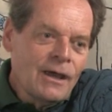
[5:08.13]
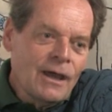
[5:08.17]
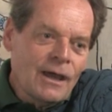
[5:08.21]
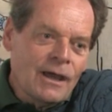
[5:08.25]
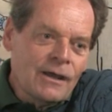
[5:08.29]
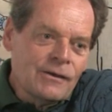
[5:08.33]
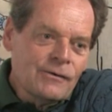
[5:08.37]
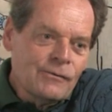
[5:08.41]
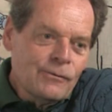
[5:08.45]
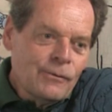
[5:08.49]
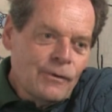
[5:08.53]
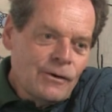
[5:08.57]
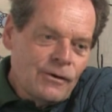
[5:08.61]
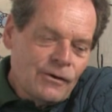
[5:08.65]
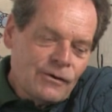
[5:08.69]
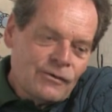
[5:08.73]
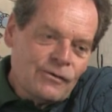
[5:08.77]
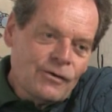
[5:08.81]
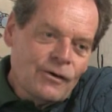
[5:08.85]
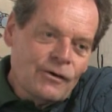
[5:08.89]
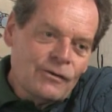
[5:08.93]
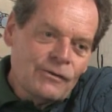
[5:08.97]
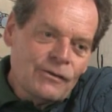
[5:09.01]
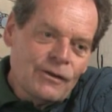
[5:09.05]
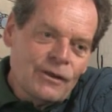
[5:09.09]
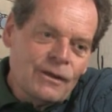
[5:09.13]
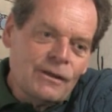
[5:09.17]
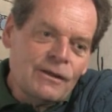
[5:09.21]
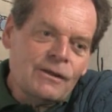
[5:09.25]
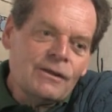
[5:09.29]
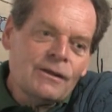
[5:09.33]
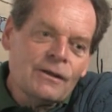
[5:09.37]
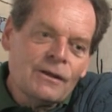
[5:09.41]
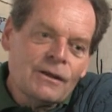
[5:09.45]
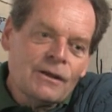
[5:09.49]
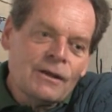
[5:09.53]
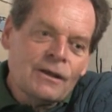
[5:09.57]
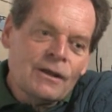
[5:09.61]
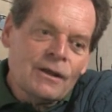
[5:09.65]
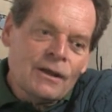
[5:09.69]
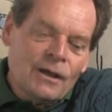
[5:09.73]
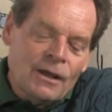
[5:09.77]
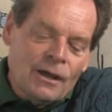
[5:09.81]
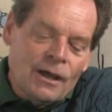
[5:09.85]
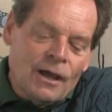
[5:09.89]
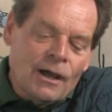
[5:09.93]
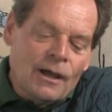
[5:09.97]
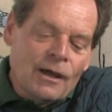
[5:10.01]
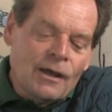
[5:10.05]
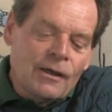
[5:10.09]
and worked on the,
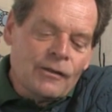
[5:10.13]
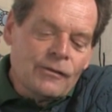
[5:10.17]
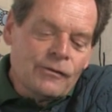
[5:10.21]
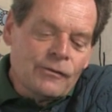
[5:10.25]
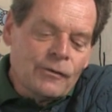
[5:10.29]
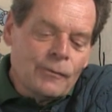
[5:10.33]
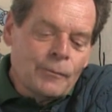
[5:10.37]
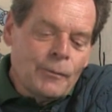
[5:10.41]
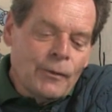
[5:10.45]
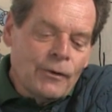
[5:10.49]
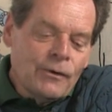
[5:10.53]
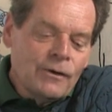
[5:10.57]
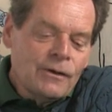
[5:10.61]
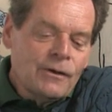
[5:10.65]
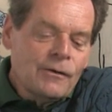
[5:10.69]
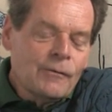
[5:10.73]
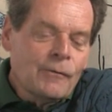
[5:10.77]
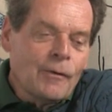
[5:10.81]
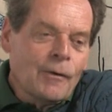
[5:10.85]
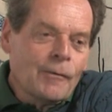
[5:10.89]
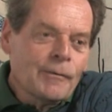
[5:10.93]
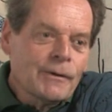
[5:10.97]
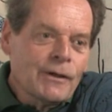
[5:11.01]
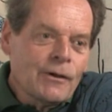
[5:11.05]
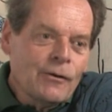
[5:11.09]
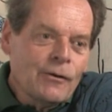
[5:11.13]
uh, the boiler, what we